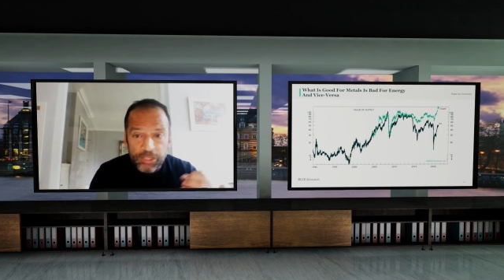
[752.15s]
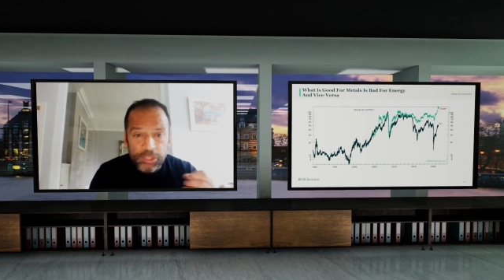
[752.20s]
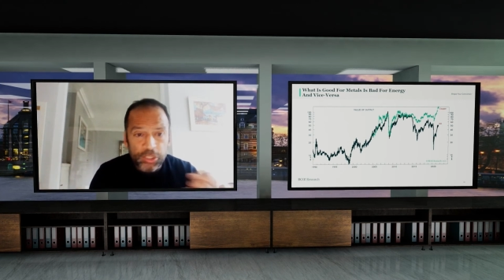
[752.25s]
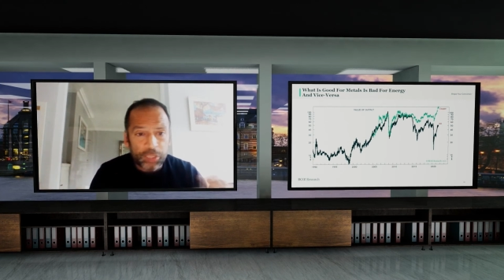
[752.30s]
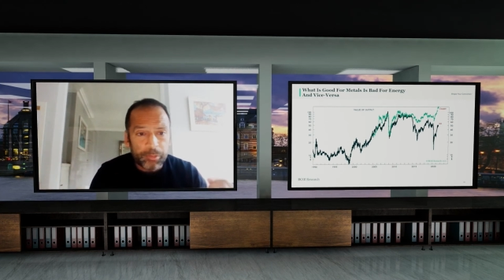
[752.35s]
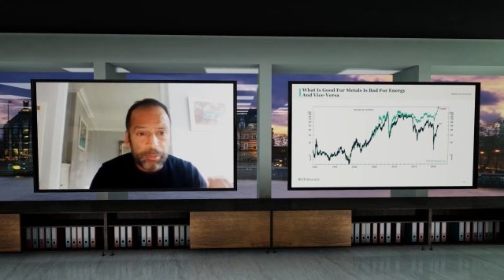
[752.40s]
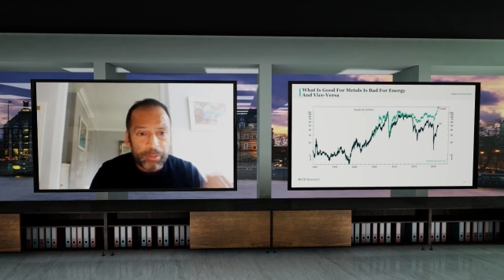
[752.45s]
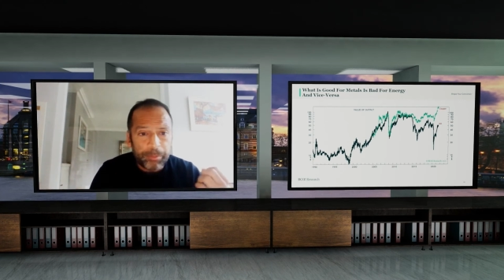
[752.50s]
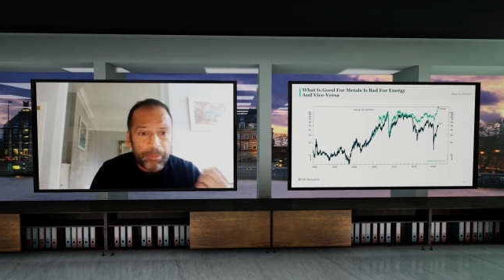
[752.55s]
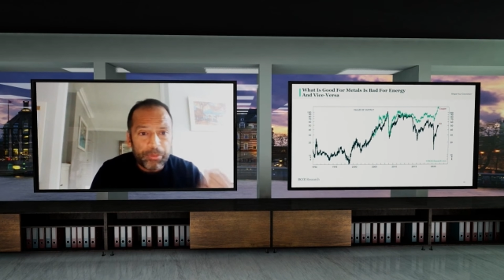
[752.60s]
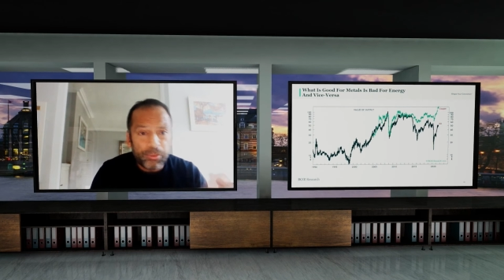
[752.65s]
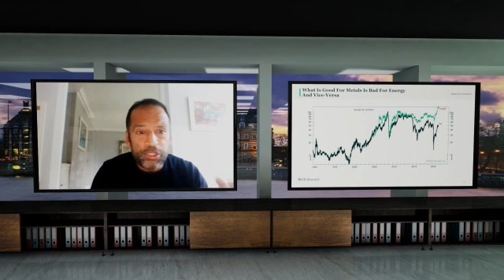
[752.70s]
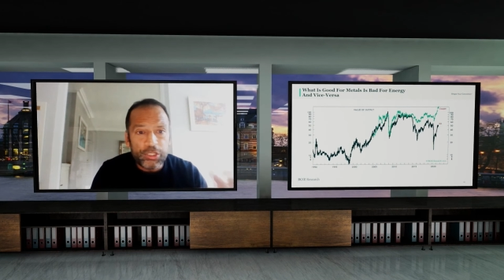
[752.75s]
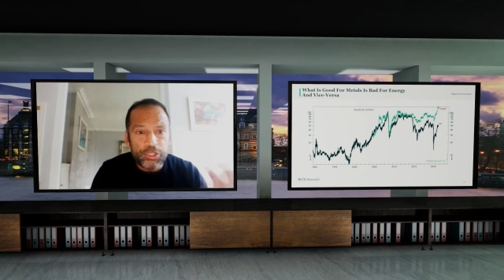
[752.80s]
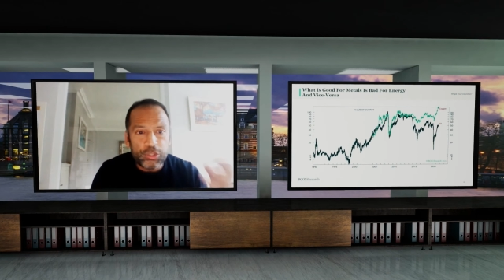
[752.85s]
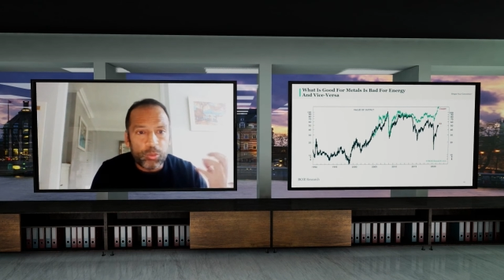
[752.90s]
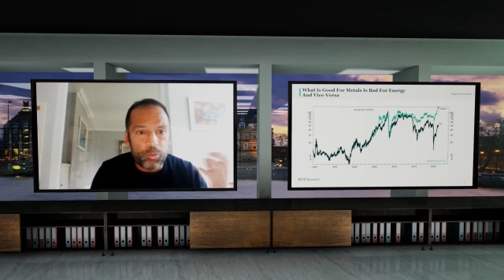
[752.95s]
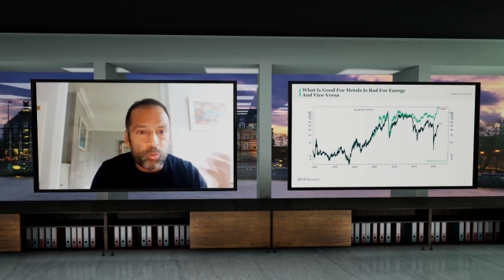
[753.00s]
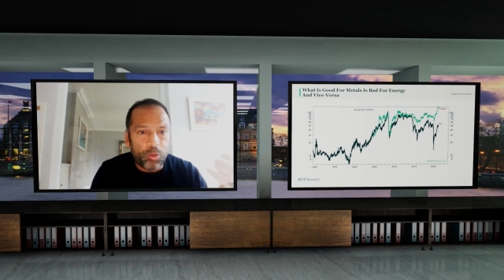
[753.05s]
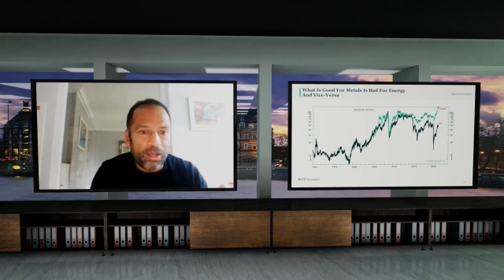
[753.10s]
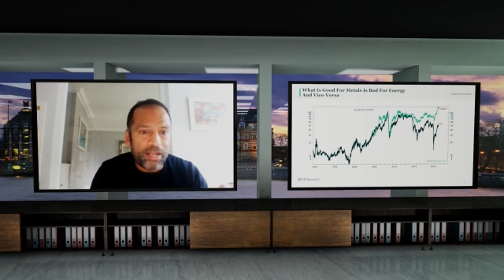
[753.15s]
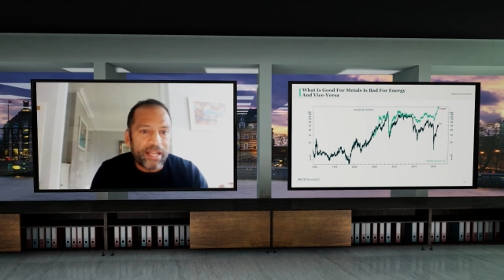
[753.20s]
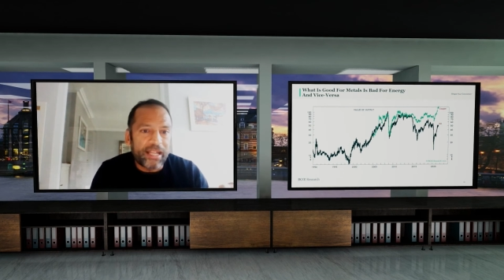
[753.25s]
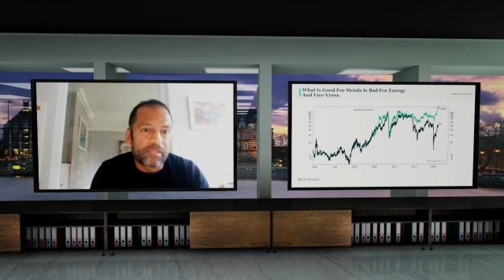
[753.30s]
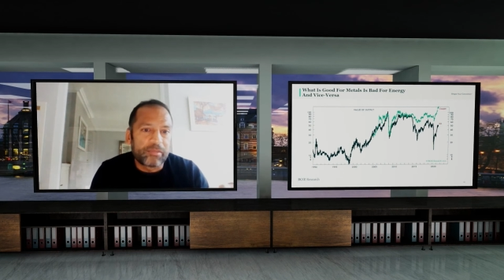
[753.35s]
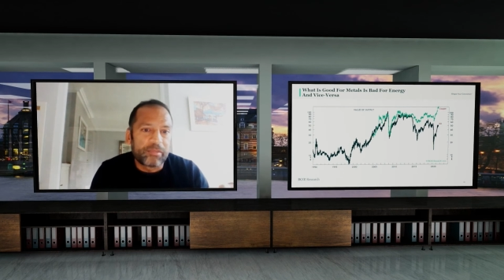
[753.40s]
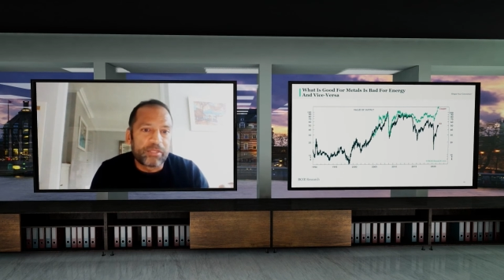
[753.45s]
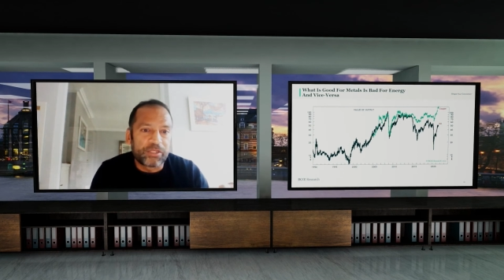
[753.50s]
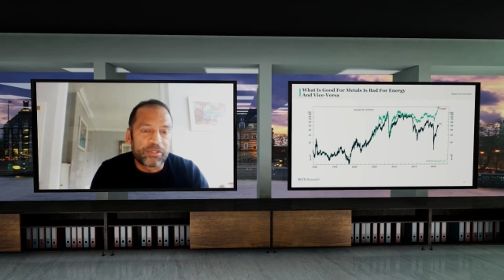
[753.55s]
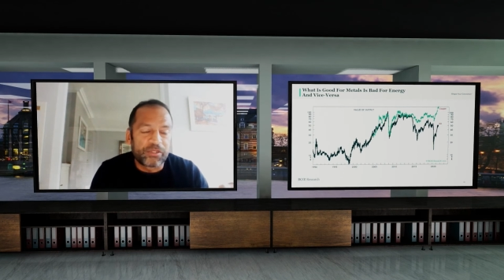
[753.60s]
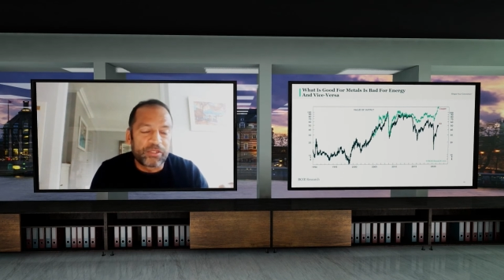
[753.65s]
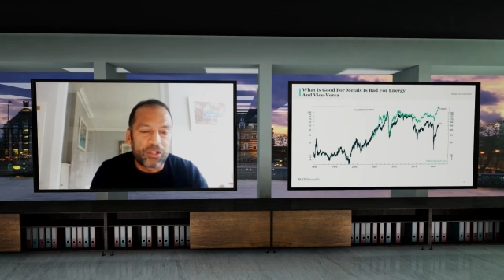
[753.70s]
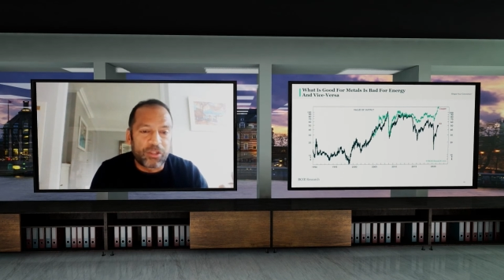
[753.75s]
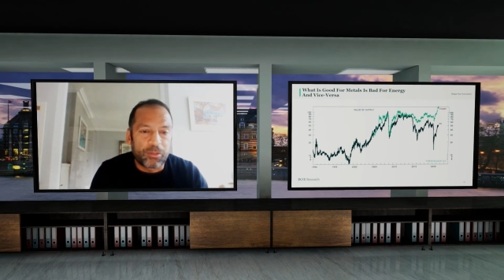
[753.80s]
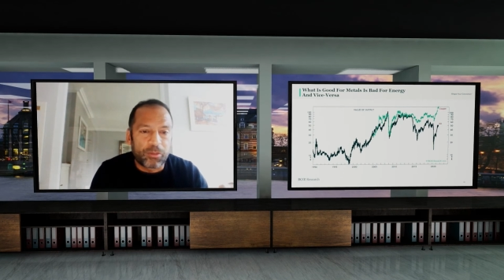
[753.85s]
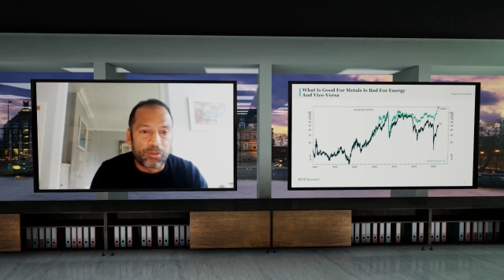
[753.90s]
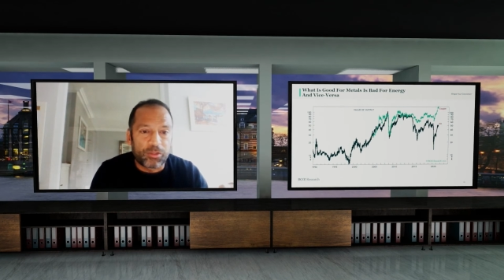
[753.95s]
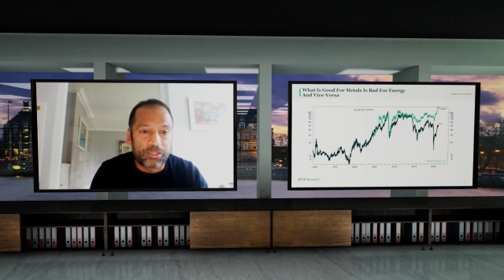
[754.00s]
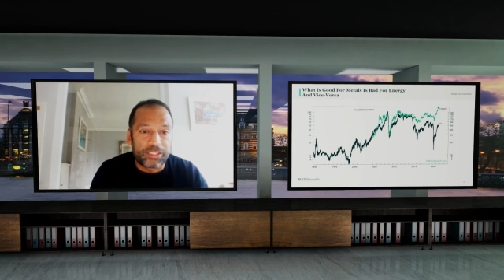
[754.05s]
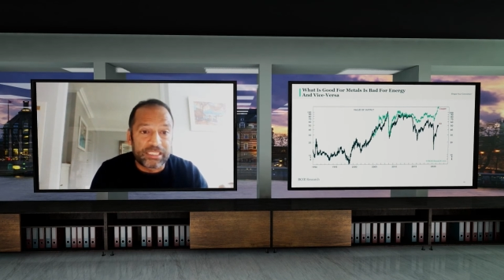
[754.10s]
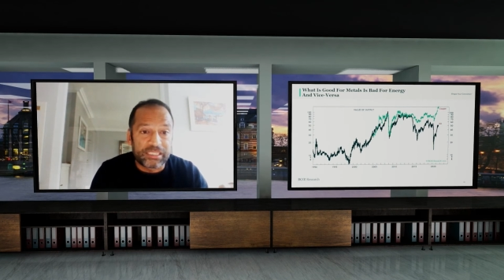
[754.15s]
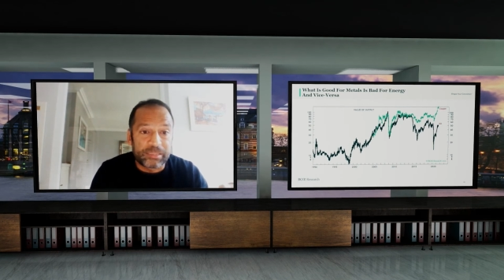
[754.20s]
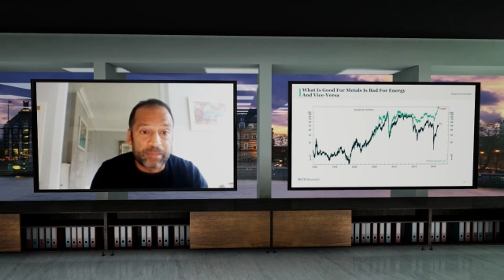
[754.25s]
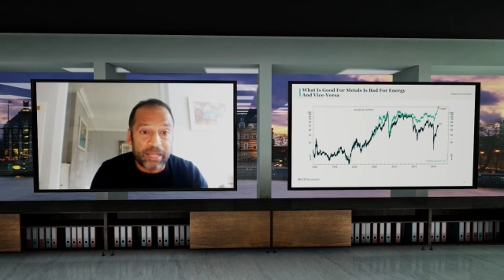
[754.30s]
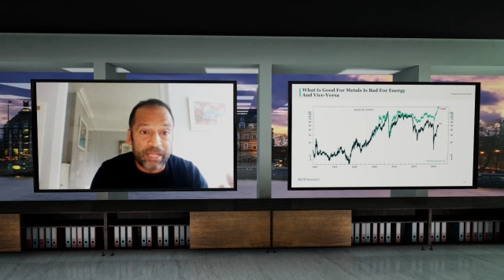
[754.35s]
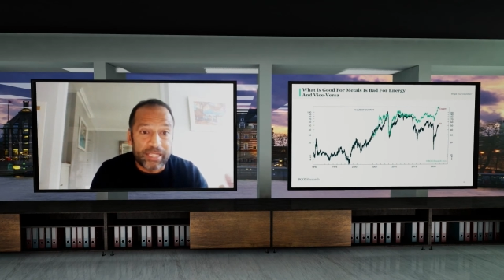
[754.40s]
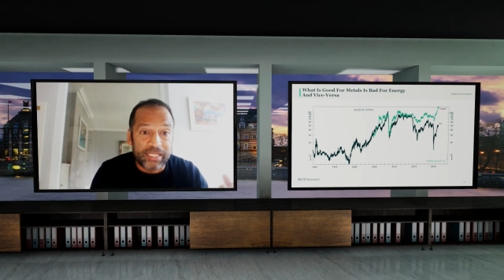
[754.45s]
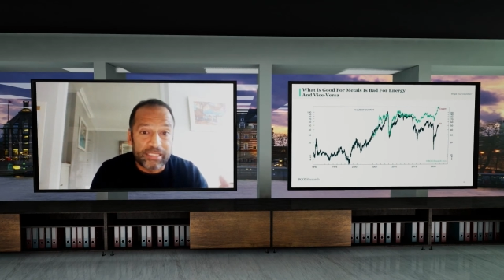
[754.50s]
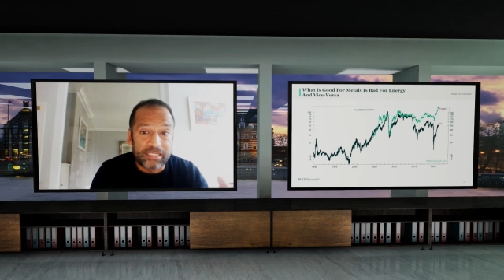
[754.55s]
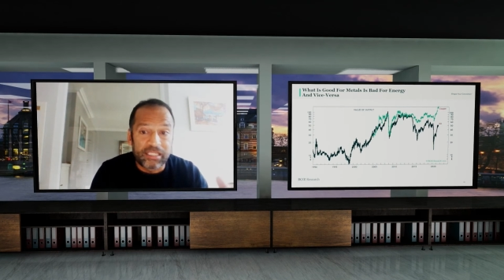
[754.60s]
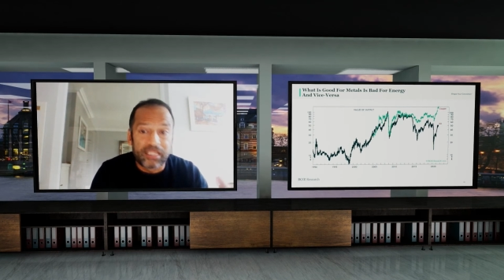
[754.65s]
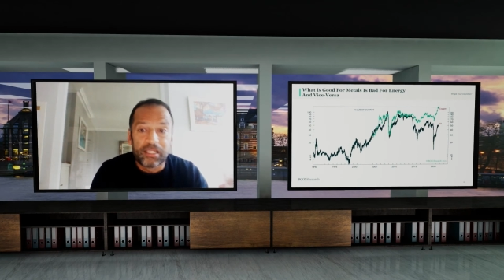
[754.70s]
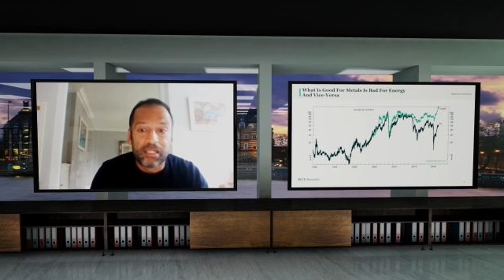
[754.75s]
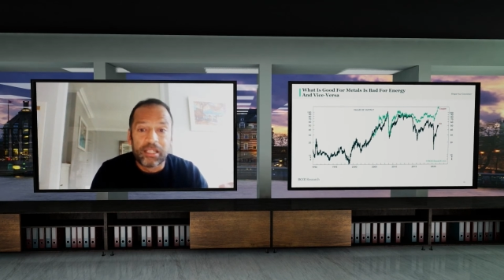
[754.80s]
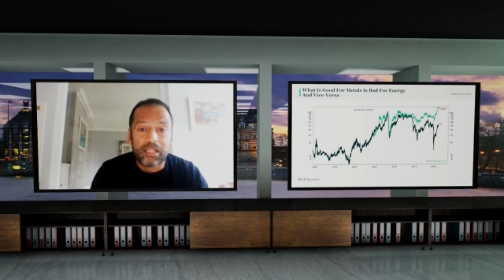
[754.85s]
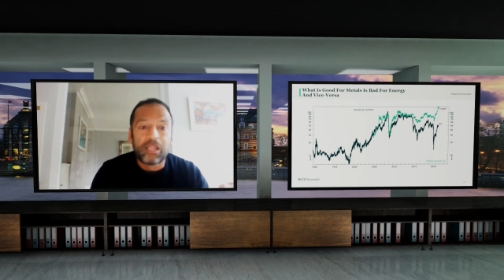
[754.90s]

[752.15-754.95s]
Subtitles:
you can be bullish on one element of the commodity space